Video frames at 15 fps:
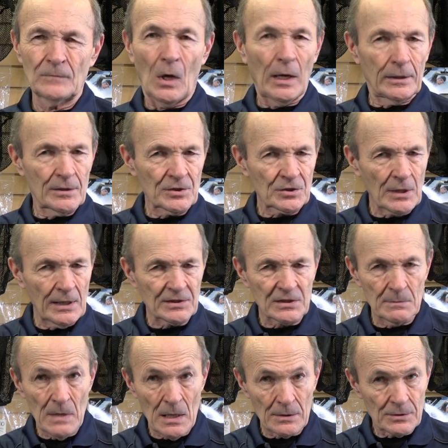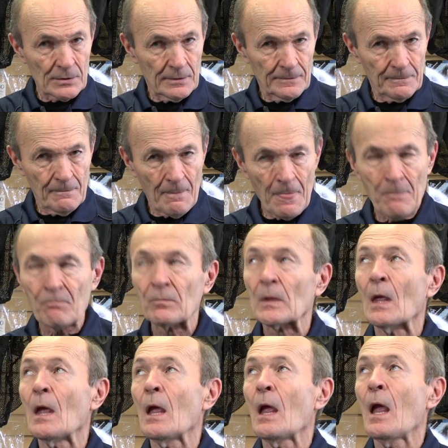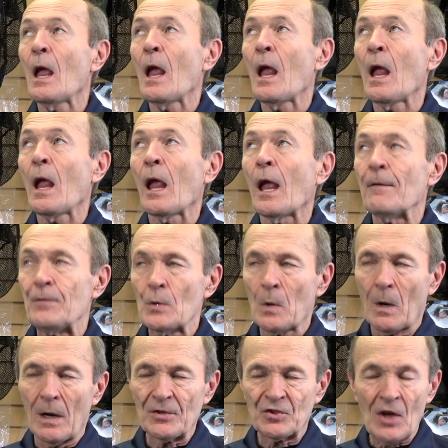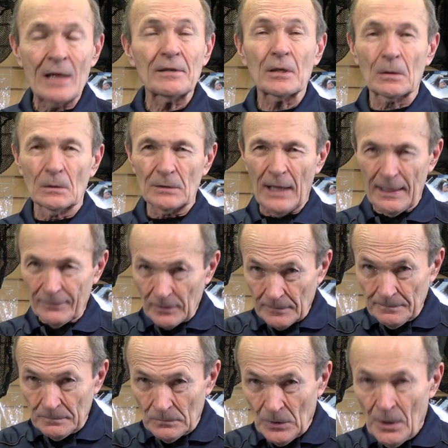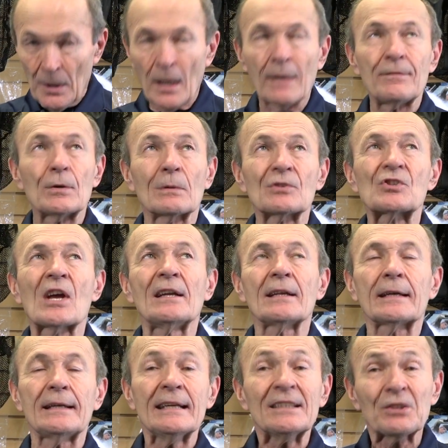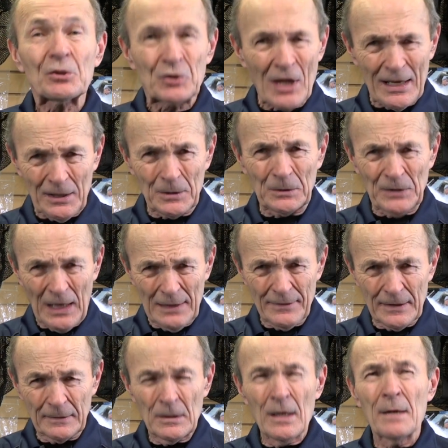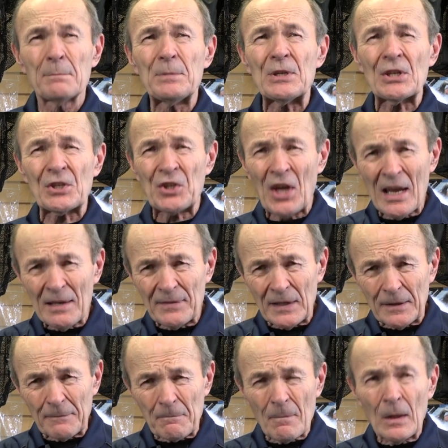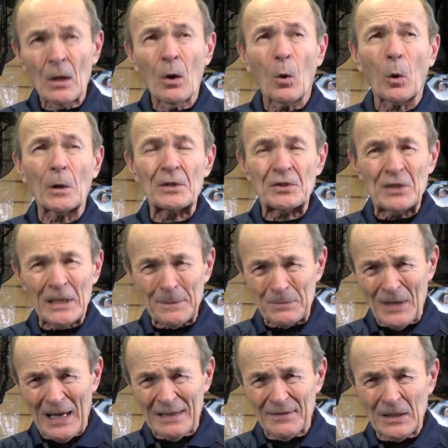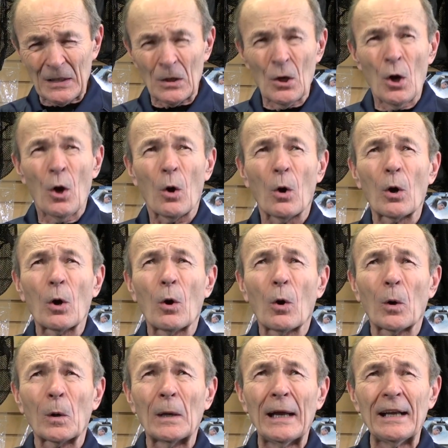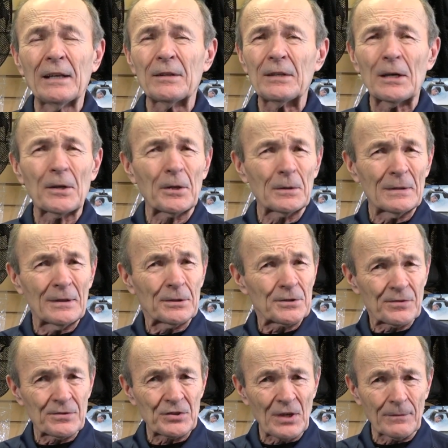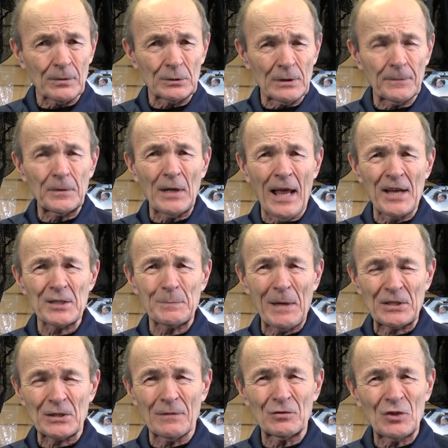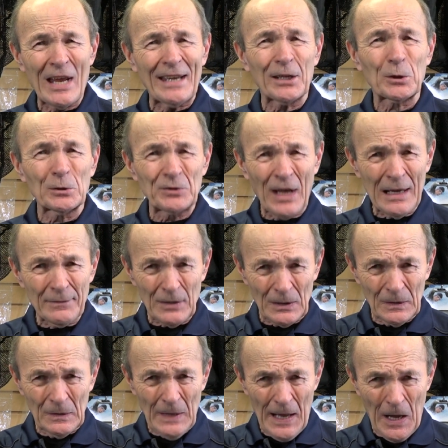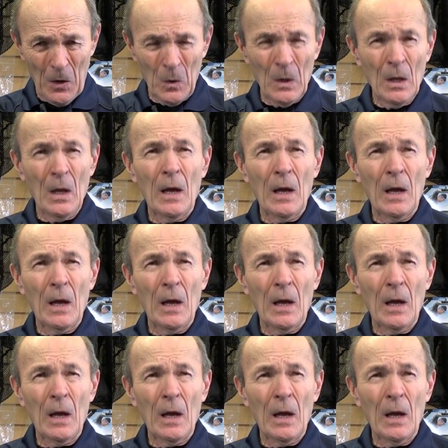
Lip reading: I didn't say it's the best. If you are a technical diver, if you intend to get into technical diving, be it caving, or deep diving, or any of the other, and there's several different aspects of technical diving now,